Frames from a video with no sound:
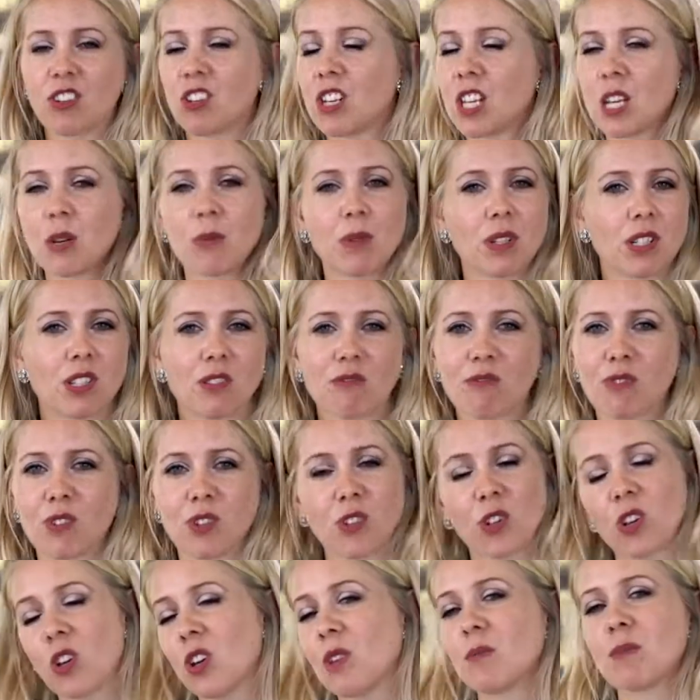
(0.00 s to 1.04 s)
new and different
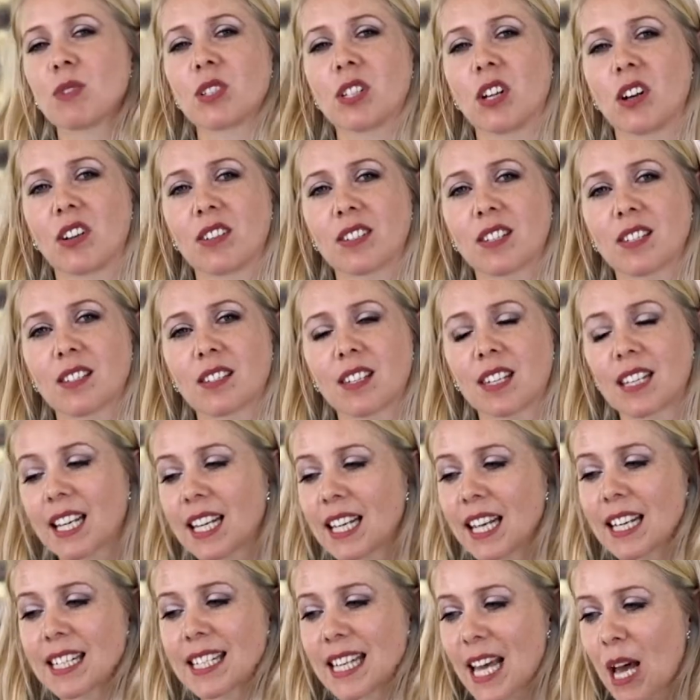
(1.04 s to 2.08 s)
circumstances. It
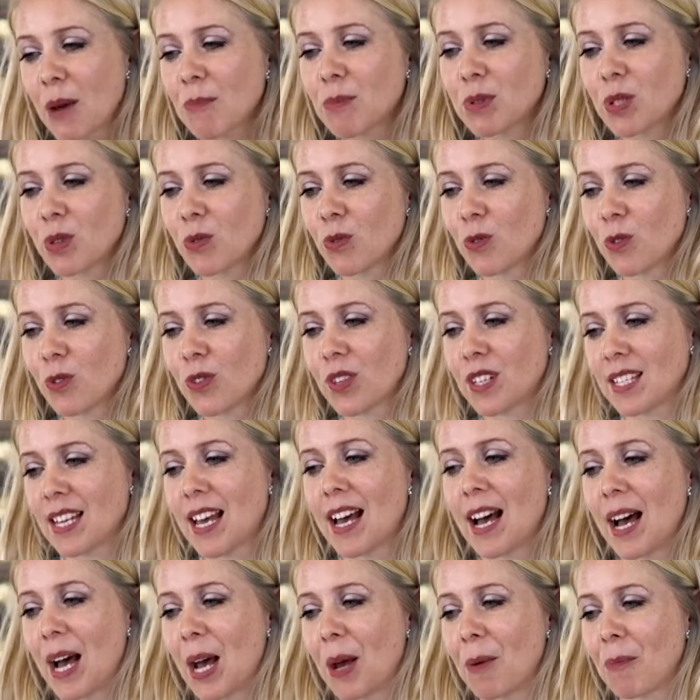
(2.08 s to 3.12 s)
can adapt all the
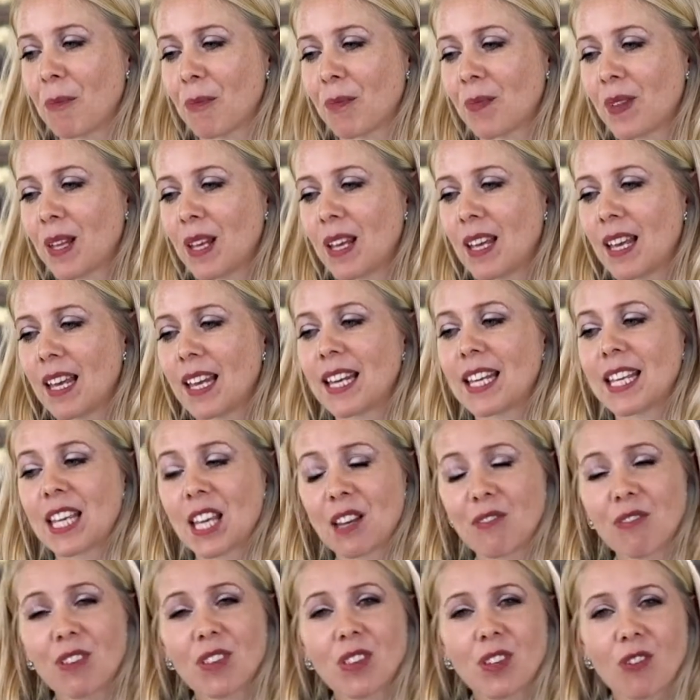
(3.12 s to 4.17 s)
time.
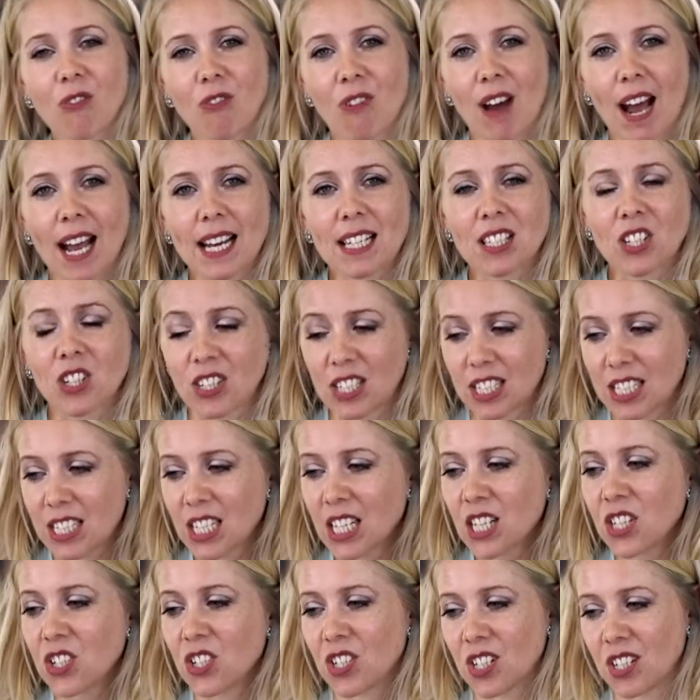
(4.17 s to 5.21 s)
Given the right
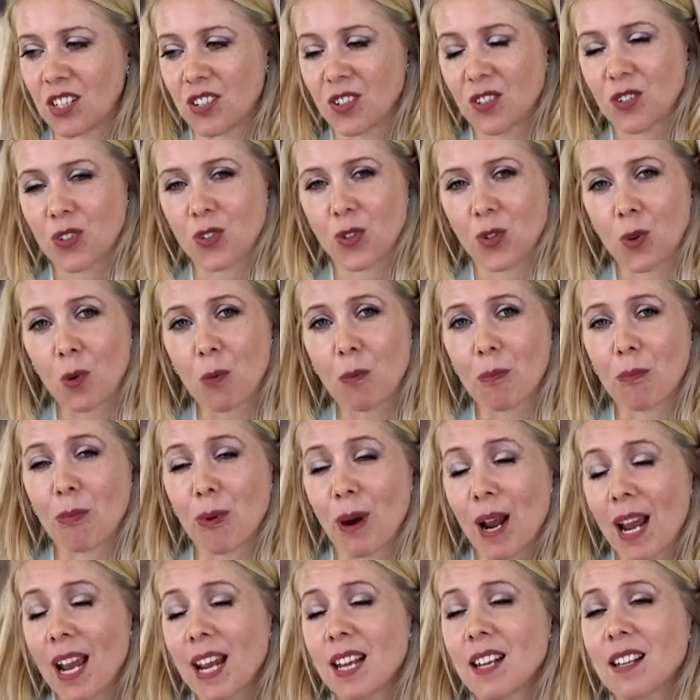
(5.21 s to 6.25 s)
conditions, your
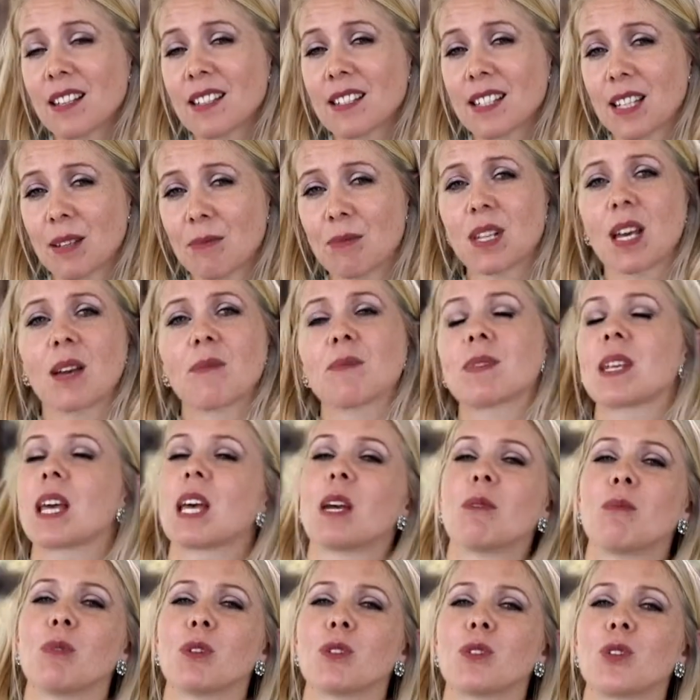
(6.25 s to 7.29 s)
brain is sometimes
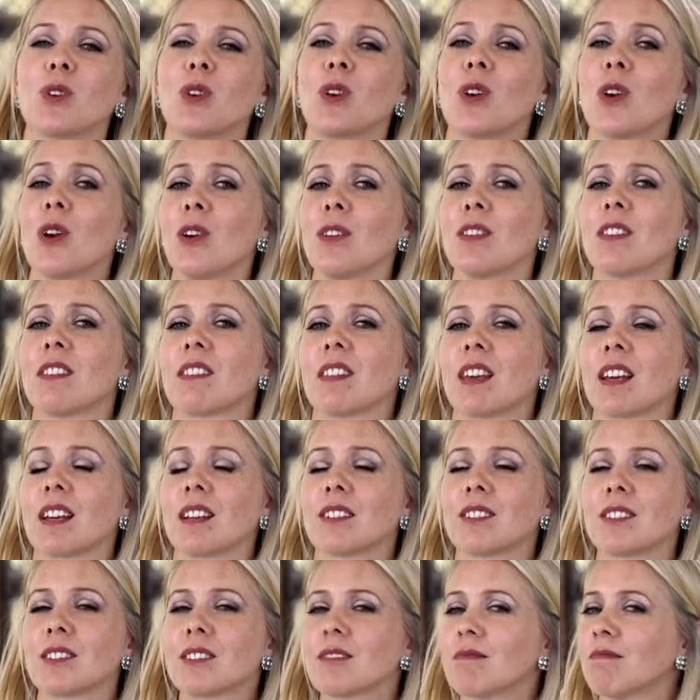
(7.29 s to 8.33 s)
able to learn
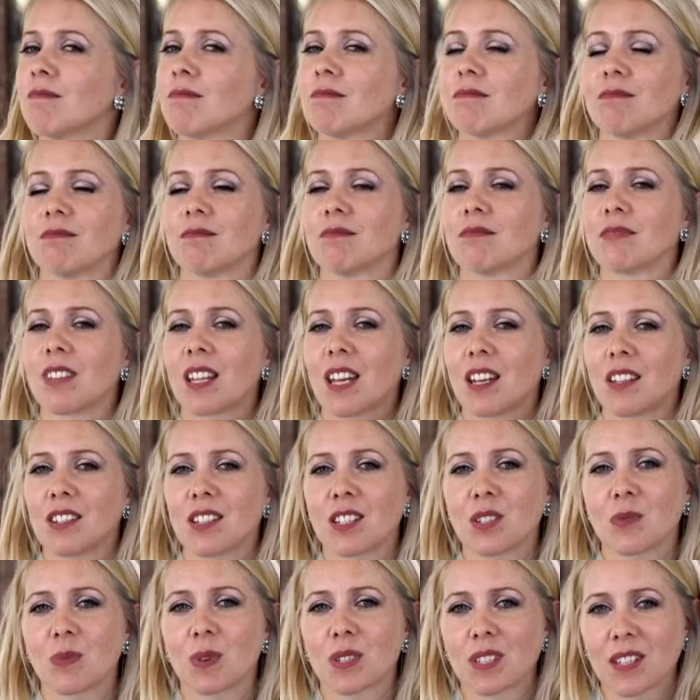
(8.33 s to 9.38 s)
things that it
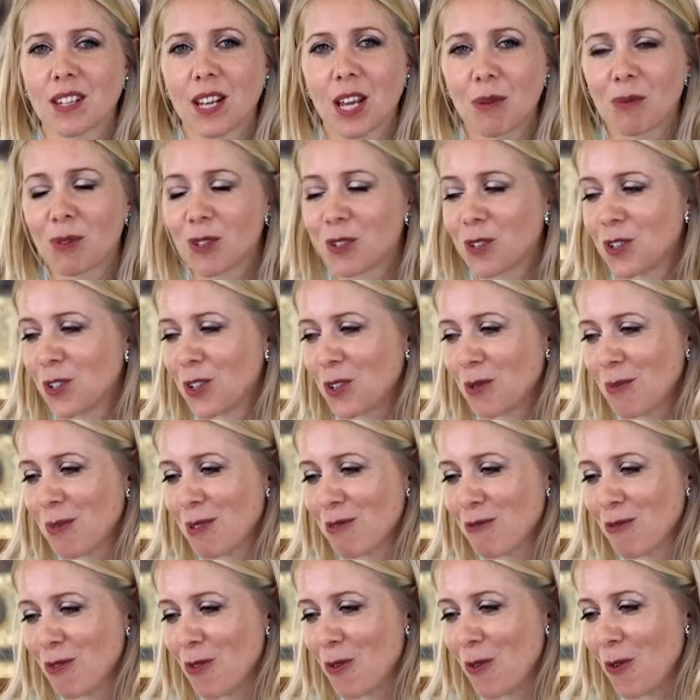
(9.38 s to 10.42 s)
just wasn't able to do
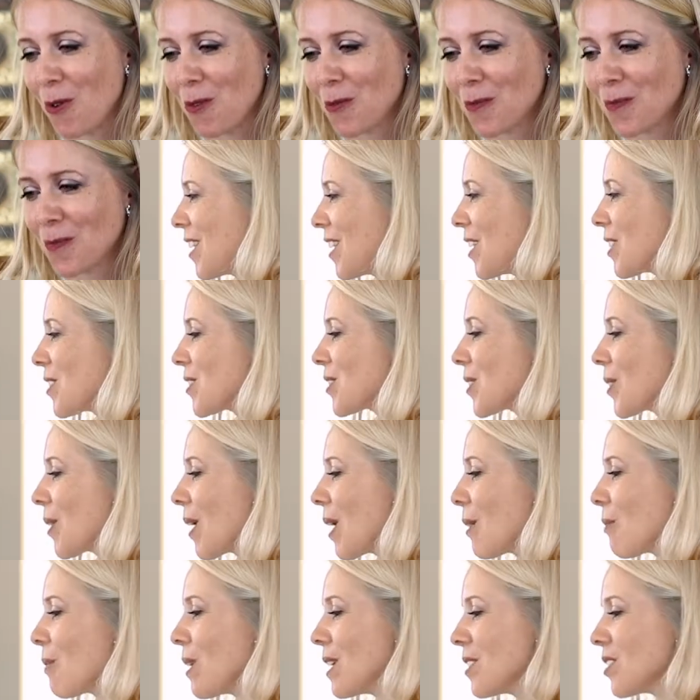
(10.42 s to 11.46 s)
before. So I
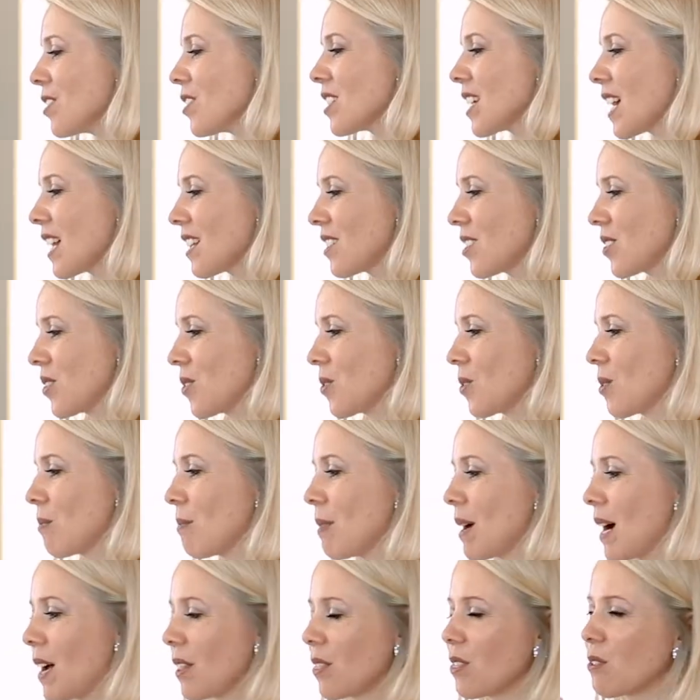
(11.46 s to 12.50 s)
want to chat to you
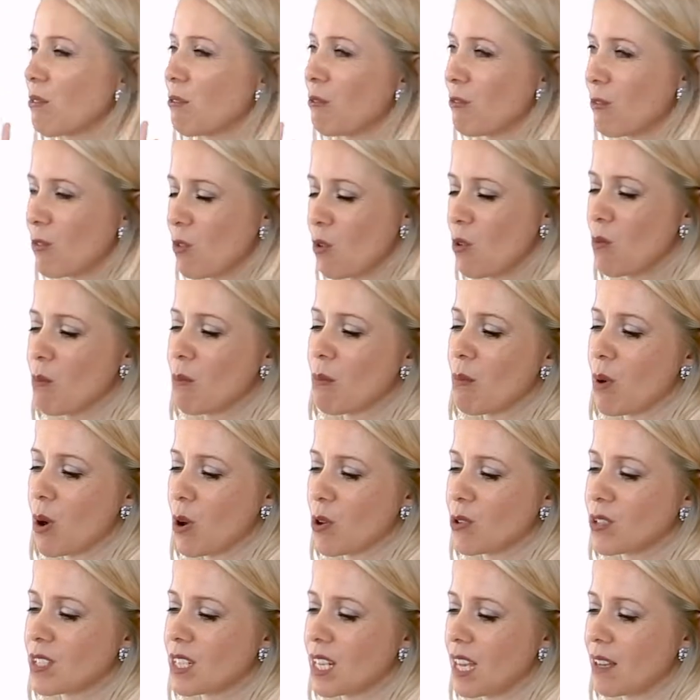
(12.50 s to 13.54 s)
about the 4
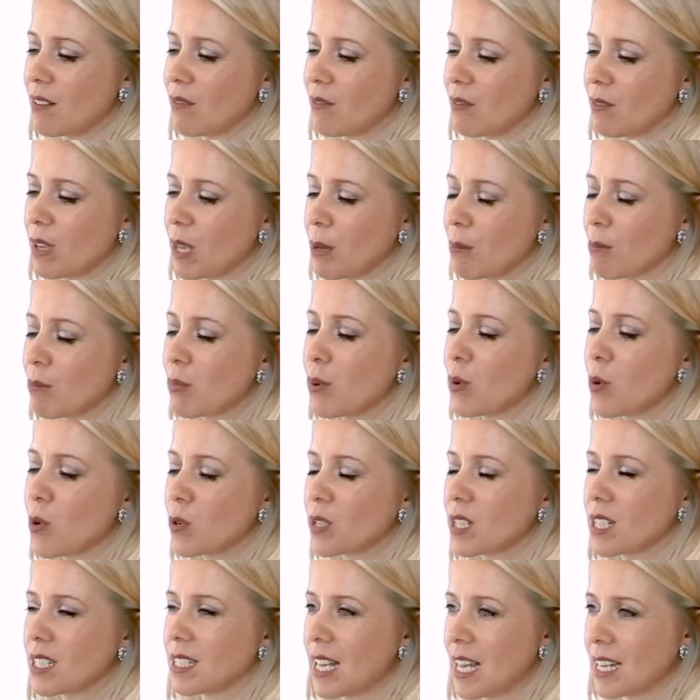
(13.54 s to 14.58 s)
most
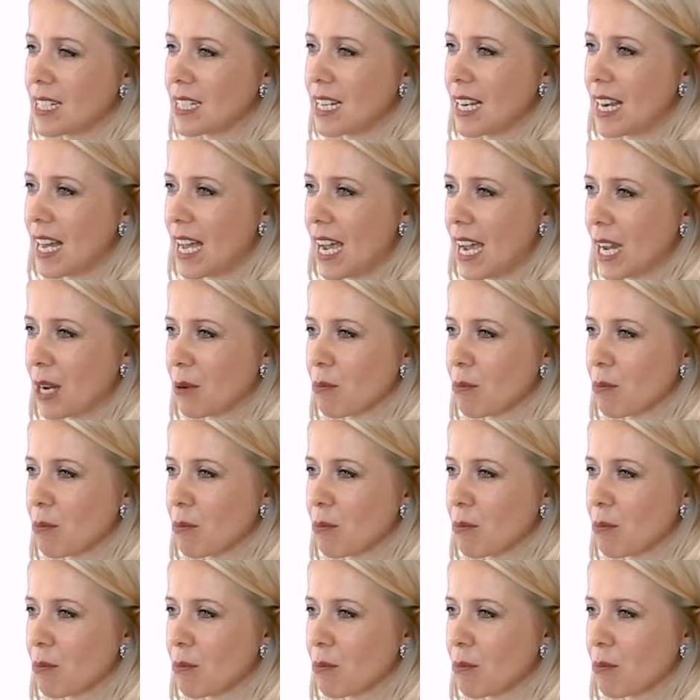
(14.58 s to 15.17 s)
important underlying